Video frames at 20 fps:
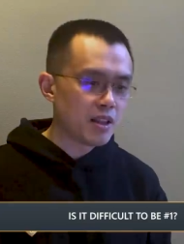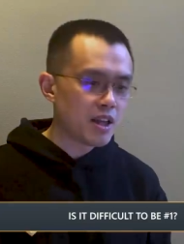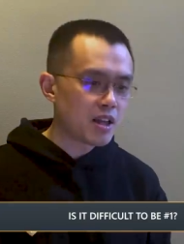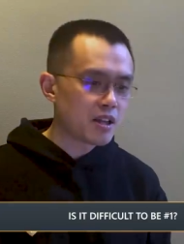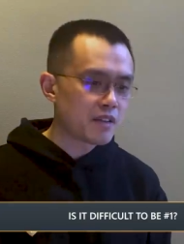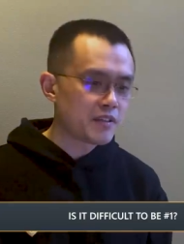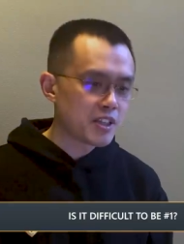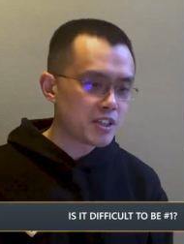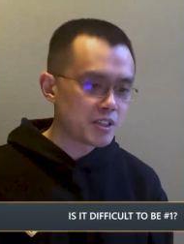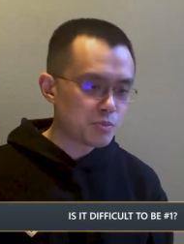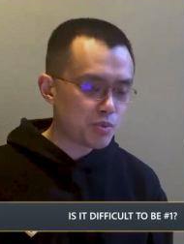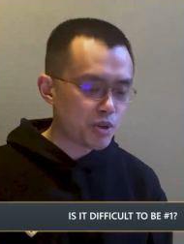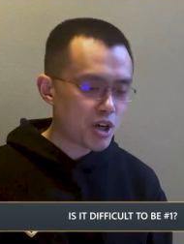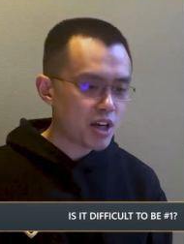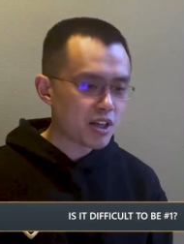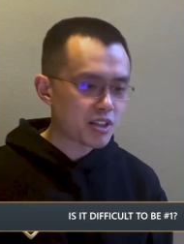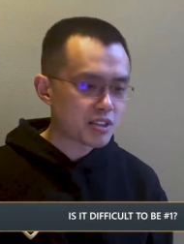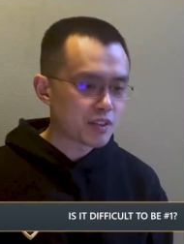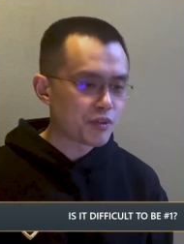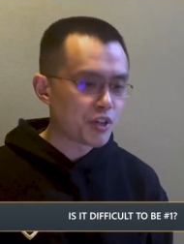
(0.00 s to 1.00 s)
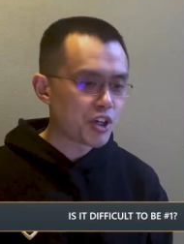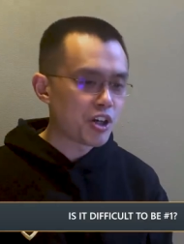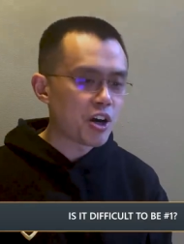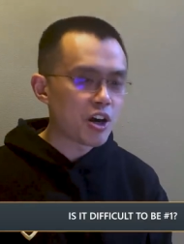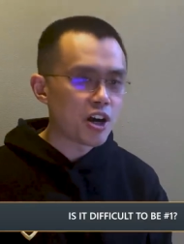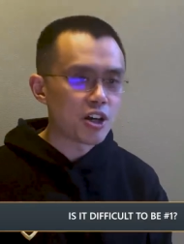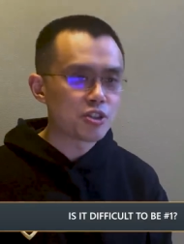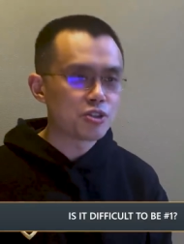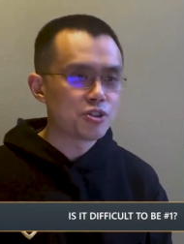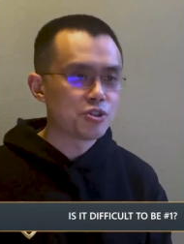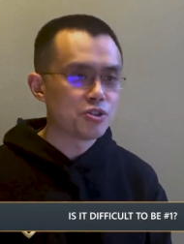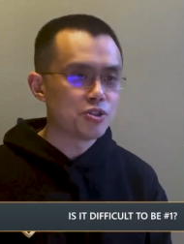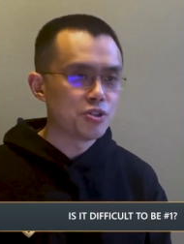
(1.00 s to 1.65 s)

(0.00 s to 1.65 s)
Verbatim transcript: a lot of these products are very hard to